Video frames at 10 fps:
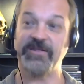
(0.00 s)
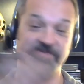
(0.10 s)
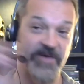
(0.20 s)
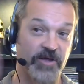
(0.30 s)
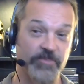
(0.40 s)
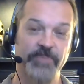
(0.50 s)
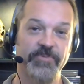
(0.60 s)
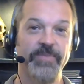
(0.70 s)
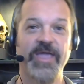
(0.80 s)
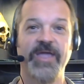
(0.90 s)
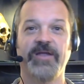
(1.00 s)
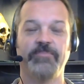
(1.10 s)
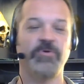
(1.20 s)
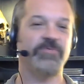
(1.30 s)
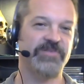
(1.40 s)
and it followed me up to Maine.
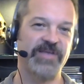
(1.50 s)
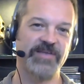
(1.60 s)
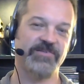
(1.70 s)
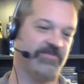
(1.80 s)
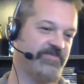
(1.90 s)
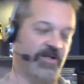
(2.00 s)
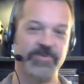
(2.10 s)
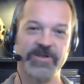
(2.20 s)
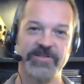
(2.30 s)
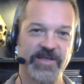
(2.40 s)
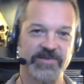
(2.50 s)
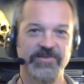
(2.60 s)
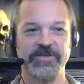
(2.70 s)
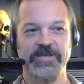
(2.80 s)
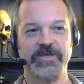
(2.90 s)
I moved to Texas, and followed me to
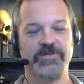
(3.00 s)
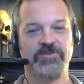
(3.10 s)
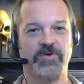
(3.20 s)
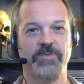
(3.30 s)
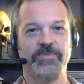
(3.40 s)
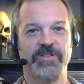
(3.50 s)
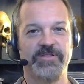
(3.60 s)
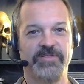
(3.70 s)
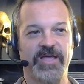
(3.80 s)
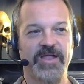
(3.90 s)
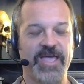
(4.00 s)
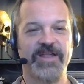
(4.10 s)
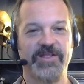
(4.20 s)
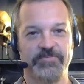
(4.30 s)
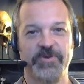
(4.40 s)
Texas. So, I mean, I
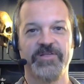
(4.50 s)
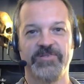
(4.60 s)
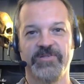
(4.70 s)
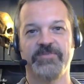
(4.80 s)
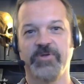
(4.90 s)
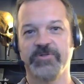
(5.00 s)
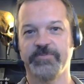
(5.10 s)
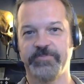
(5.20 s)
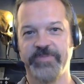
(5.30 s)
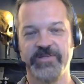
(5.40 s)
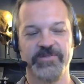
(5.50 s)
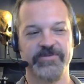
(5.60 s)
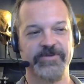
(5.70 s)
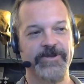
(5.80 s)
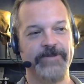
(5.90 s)
had experiences in multiple
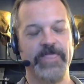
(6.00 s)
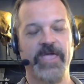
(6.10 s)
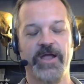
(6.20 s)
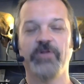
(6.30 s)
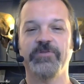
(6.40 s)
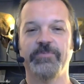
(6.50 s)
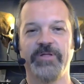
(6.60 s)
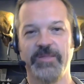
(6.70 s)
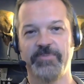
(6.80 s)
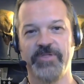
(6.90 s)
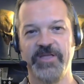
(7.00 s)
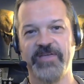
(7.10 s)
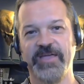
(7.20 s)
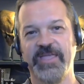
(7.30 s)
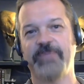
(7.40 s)
places. And I ultimately believe
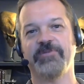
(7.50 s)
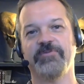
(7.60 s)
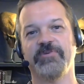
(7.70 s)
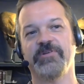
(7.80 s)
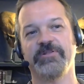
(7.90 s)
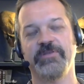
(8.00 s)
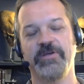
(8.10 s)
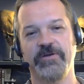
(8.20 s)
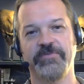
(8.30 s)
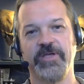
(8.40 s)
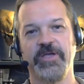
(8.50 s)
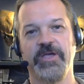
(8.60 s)
that came as a result of